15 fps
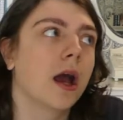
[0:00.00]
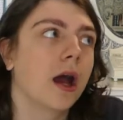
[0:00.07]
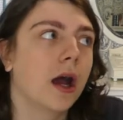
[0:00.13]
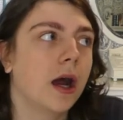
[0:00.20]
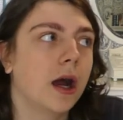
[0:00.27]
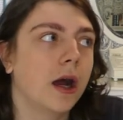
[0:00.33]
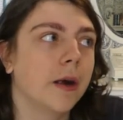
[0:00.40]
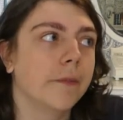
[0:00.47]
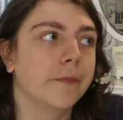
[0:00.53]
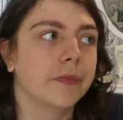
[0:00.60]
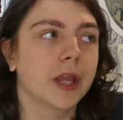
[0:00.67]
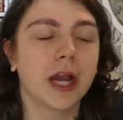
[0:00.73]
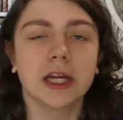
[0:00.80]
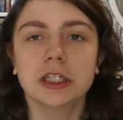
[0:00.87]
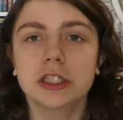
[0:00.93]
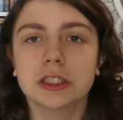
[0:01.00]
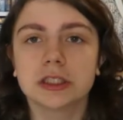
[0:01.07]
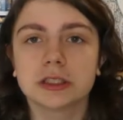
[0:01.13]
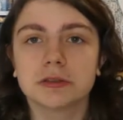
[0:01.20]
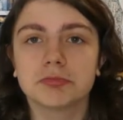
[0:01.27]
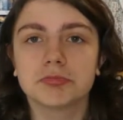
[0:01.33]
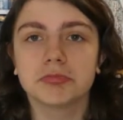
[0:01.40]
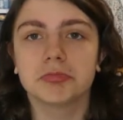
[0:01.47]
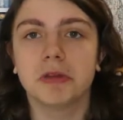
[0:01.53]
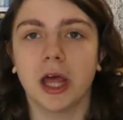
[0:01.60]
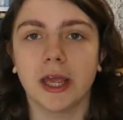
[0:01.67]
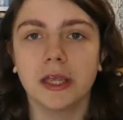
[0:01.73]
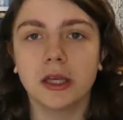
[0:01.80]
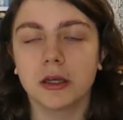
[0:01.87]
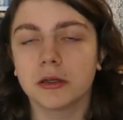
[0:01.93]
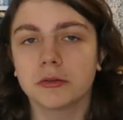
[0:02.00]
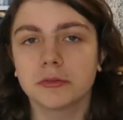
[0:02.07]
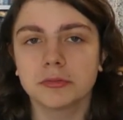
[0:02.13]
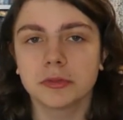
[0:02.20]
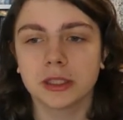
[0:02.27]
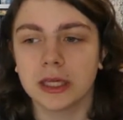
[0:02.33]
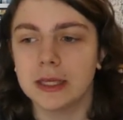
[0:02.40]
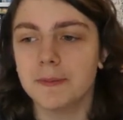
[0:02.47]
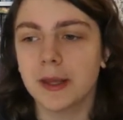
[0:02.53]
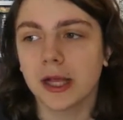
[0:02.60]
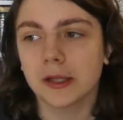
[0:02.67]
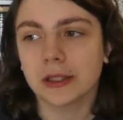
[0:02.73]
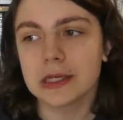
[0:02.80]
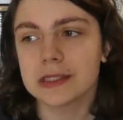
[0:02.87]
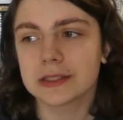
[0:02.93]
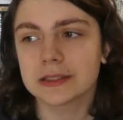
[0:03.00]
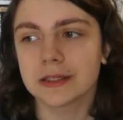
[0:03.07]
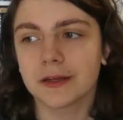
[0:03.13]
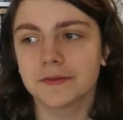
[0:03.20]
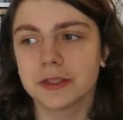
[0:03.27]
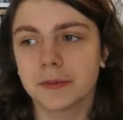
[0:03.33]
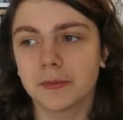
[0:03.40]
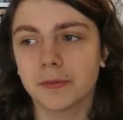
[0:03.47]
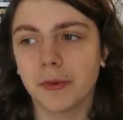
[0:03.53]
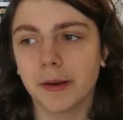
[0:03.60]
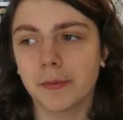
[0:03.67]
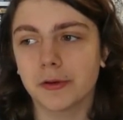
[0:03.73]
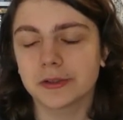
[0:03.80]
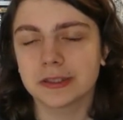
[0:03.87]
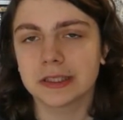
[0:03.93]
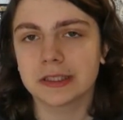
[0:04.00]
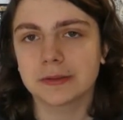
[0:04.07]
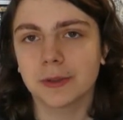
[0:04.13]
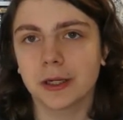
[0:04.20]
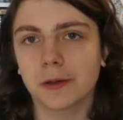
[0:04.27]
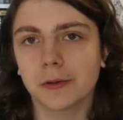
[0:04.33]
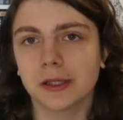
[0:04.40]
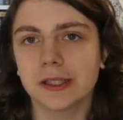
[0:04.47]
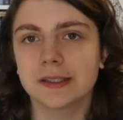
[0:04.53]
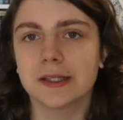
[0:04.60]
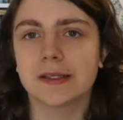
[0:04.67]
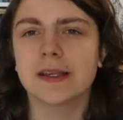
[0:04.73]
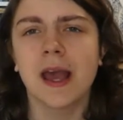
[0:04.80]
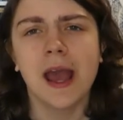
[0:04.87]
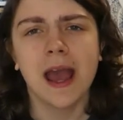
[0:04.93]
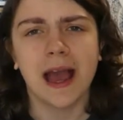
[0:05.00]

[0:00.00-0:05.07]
I just like keeping a list of some of my most anticipated releases.